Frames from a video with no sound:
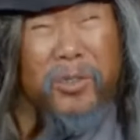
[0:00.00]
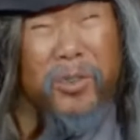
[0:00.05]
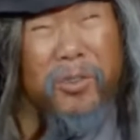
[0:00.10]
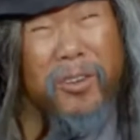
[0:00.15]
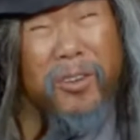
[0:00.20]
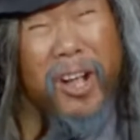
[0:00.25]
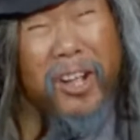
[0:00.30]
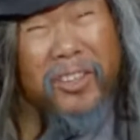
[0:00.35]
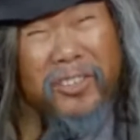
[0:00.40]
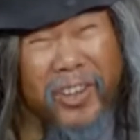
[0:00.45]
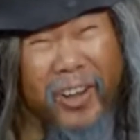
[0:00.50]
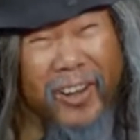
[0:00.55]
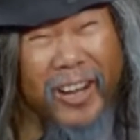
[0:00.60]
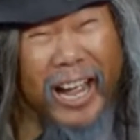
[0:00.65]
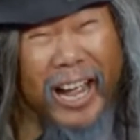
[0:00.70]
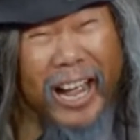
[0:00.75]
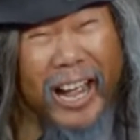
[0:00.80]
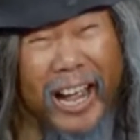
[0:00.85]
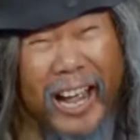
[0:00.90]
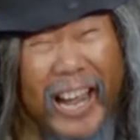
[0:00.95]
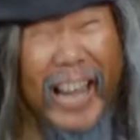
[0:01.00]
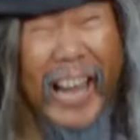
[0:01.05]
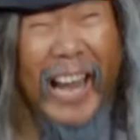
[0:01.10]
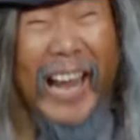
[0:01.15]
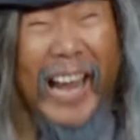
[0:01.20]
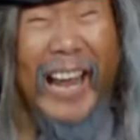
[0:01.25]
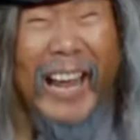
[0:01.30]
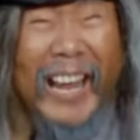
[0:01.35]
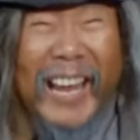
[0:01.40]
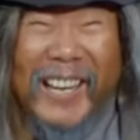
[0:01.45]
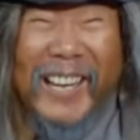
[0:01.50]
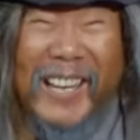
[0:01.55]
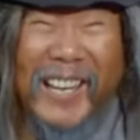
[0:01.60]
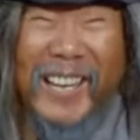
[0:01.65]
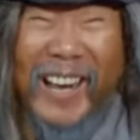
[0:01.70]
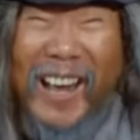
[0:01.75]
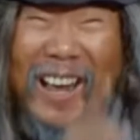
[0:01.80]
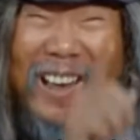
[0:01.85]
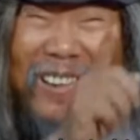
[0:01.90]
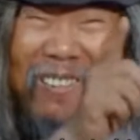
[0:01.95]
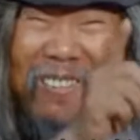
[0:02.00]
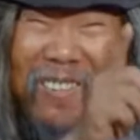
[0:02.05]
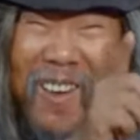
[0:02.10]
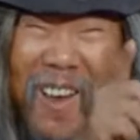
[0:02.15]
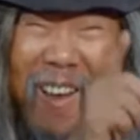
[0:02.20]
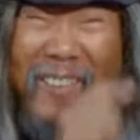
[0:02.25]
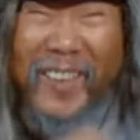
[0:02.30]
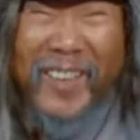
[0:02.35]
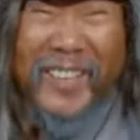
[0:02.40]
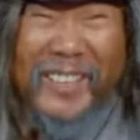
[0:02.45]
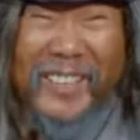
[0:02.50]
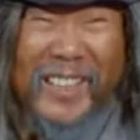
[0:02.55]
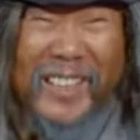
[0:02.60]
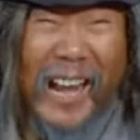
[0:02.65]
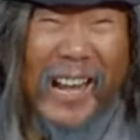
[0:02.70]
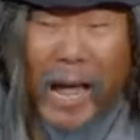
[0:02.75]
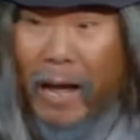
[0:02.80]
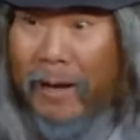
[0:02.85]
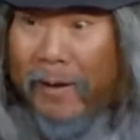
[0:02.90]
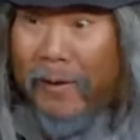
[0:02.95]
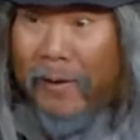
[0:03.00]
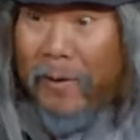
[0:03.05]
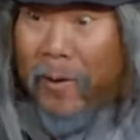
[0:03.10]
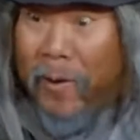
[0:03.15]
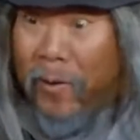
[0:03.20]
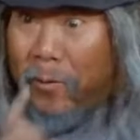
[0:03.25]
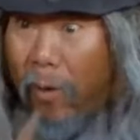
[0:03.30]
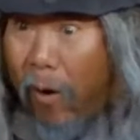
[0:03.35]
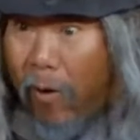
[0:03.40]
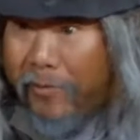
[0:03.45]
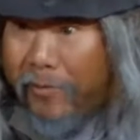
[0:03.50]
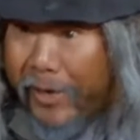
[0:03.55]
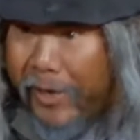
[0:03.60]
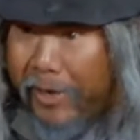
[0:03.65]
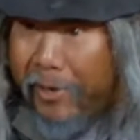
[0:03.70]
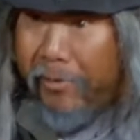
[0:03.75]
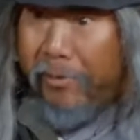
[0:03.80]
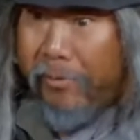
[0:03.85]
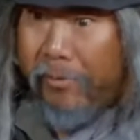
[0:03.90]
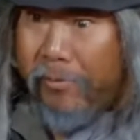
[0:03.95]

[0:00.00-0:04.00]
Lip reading: revenge and justice with the help and training of a drunk